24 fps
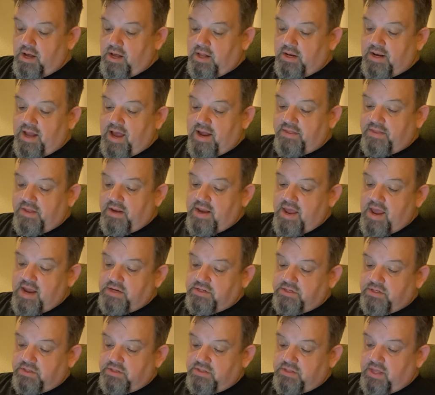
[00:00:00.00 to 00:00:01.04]
Like the
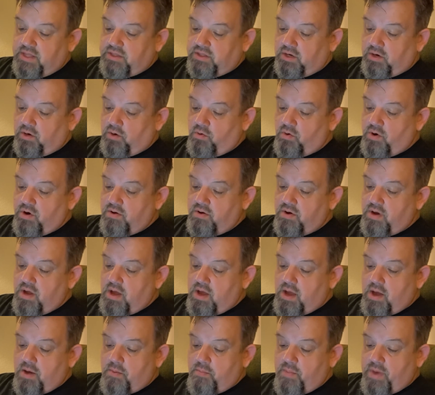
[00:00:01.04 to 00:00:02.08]
nations that the Lord
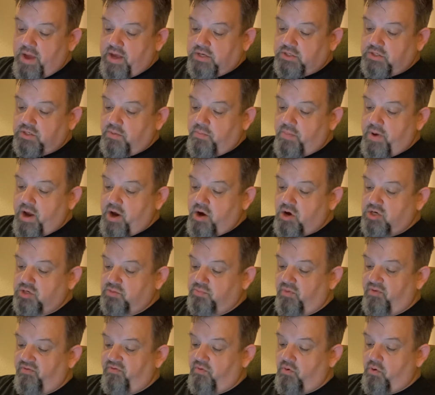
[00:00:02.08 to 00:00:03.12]
makes to perish
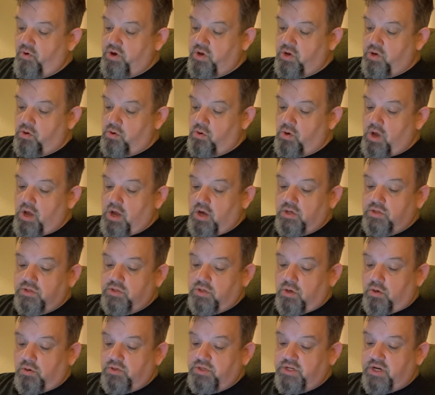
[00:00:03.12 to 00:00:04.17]
before you,
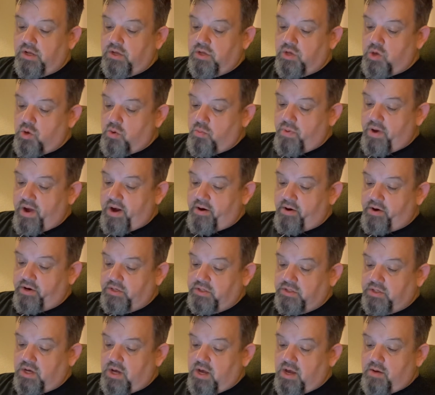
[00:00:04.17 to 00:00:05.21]
so shall you
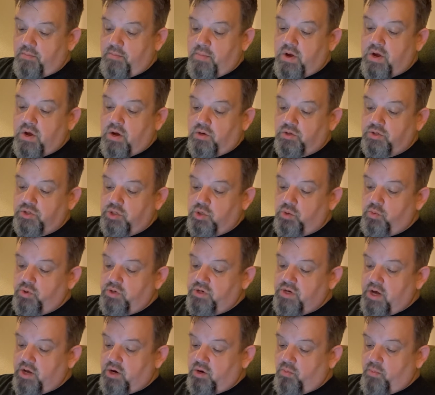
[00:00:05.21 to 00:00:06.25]
perish, because you would
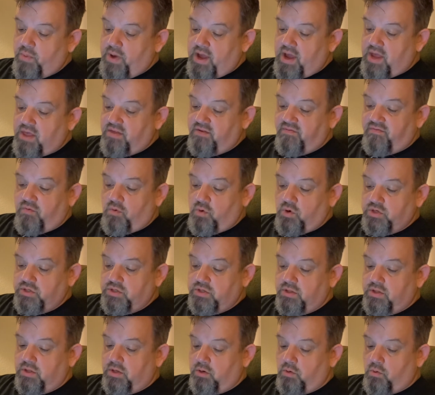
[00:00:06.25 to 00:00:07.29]
not obey the voice
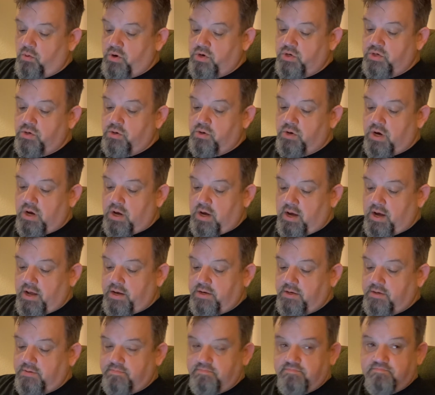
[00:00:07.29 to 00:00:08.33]
of the Lord your God.
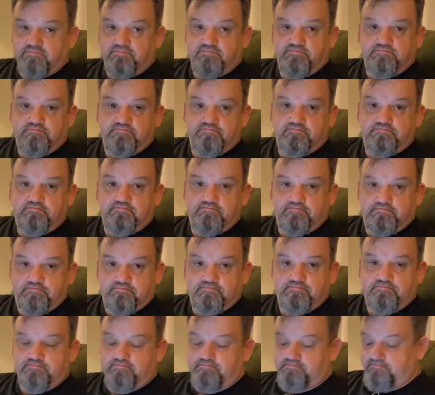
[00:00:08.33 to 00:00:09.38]

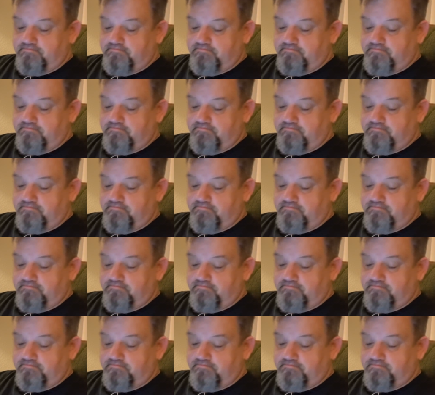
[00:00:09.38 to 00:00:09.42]
Mm.